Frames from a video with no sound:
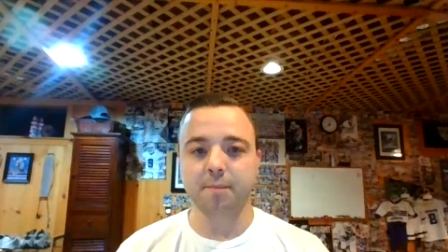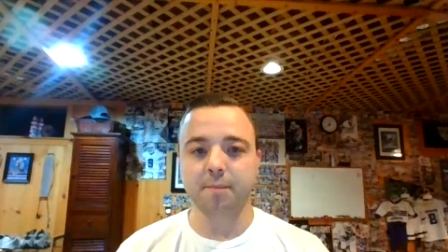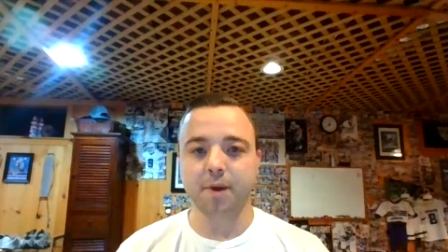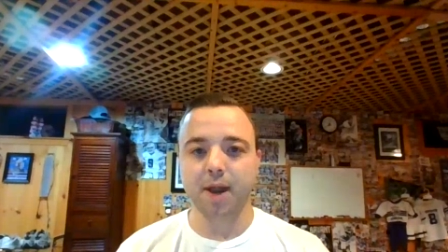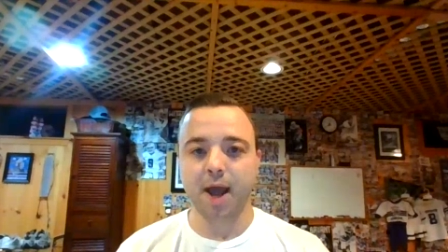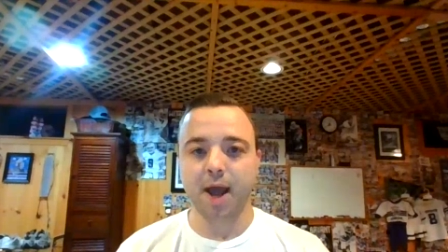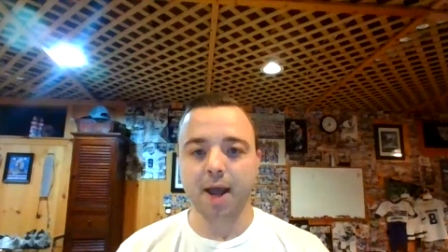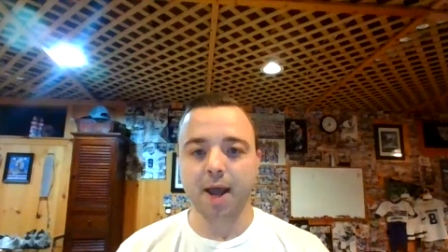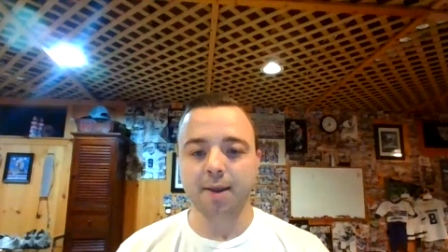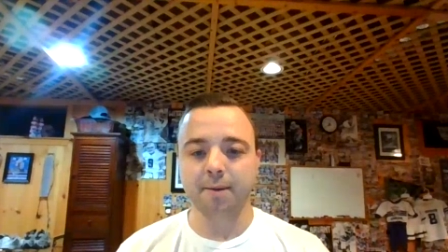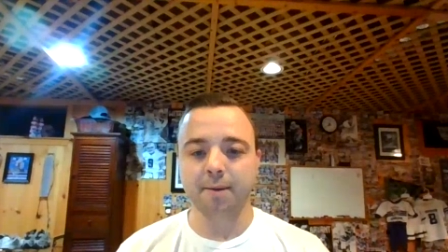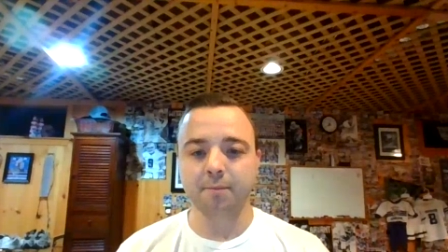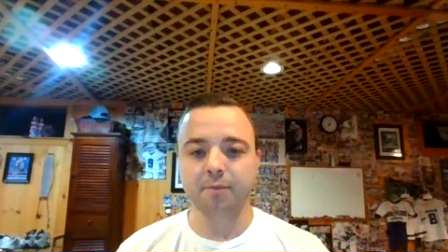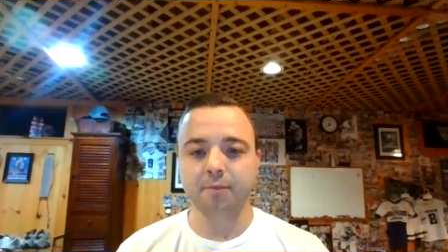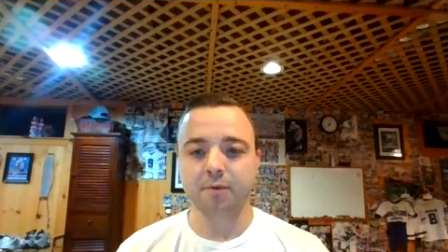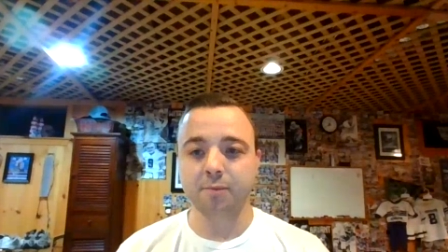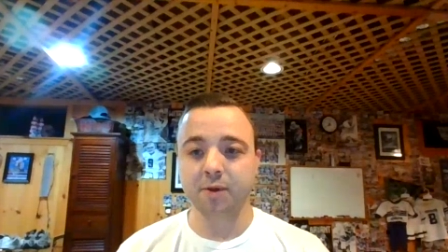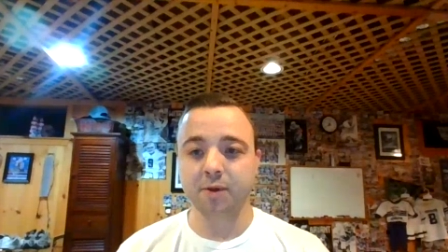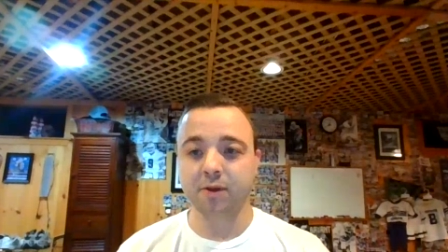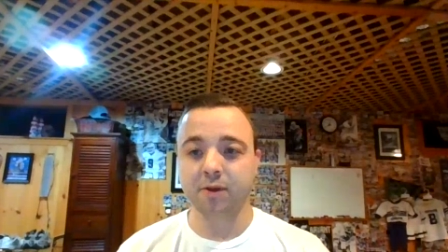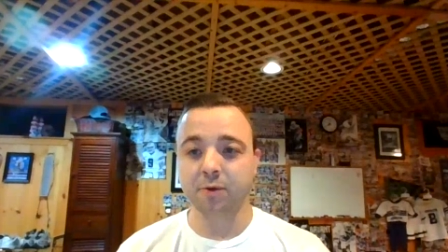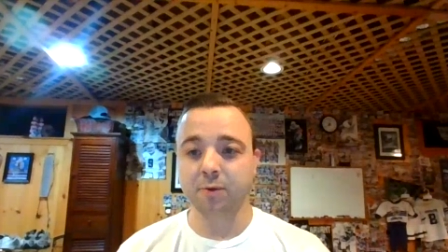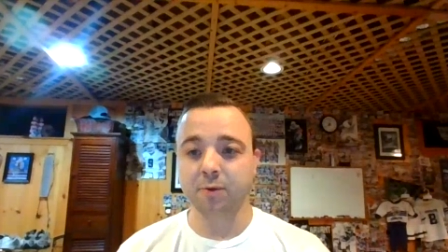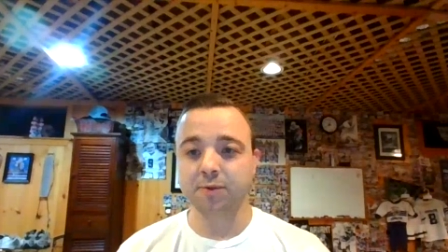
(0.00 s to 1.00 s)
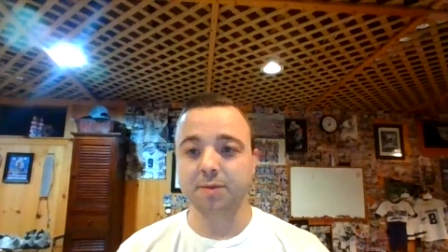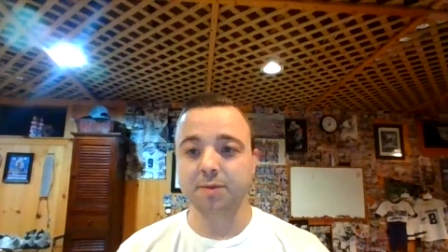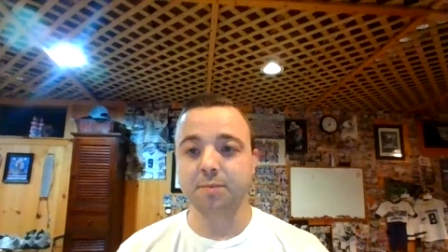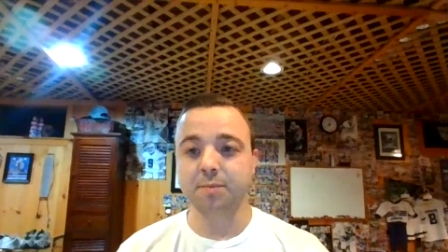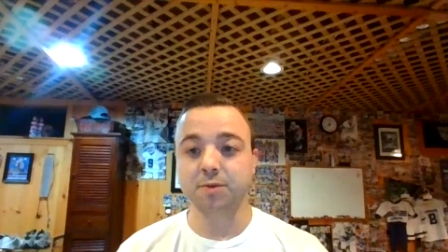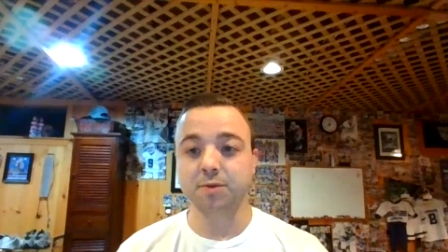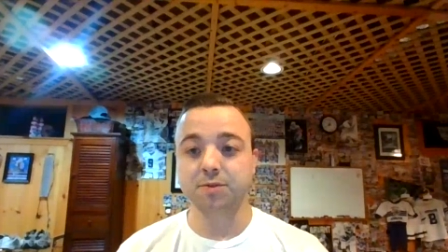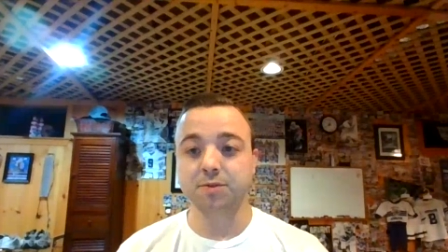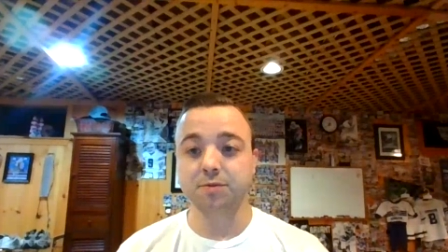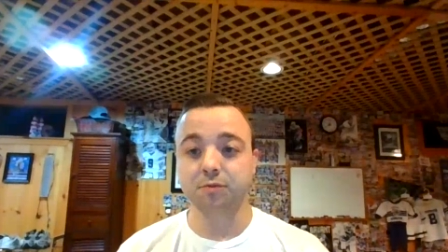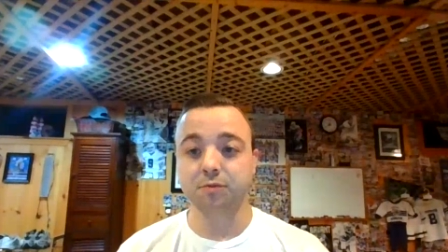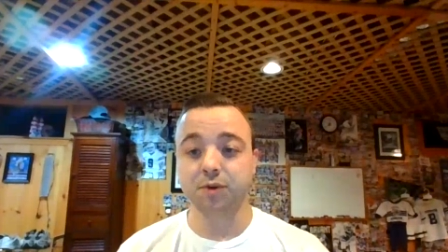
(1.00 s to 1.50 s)
but I'm familiar with the
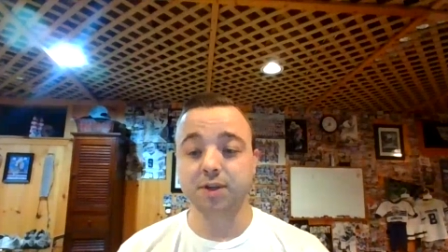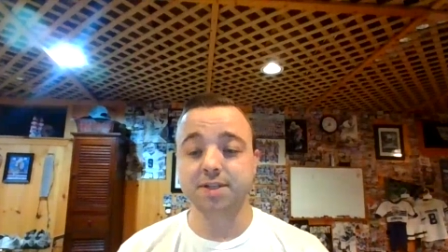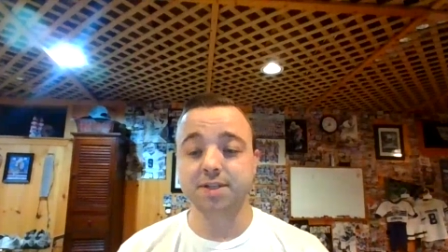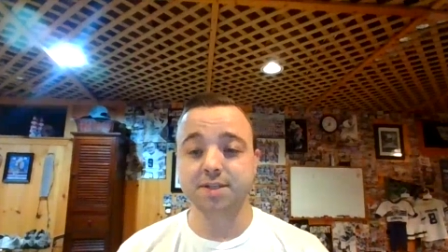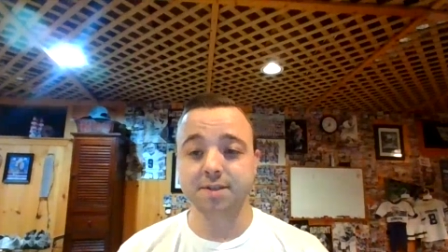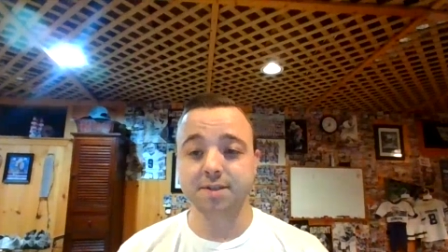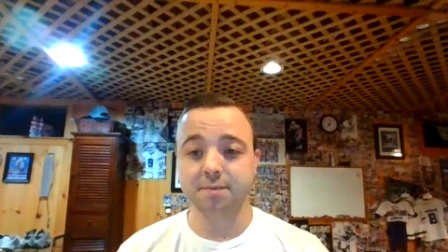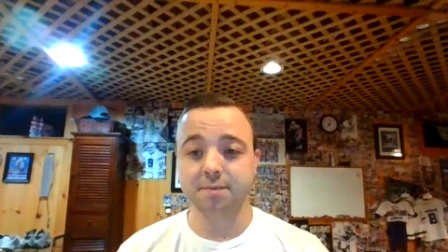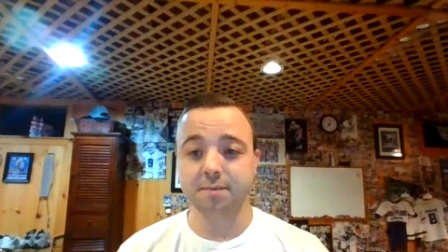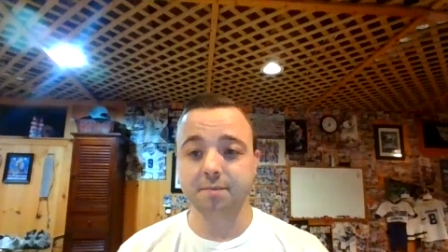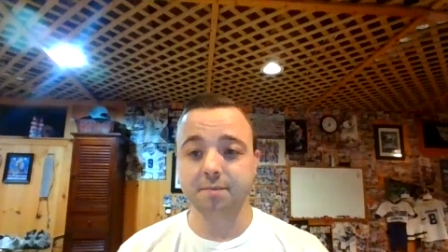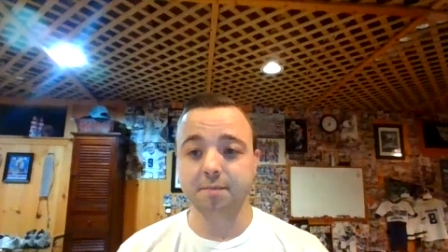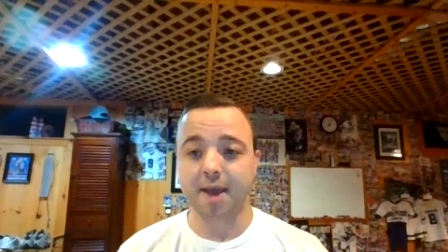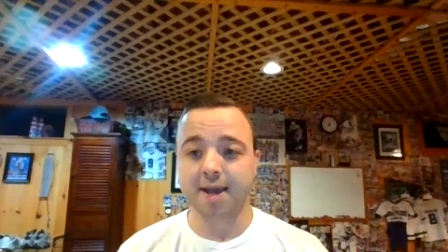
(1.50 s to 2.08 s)
most recent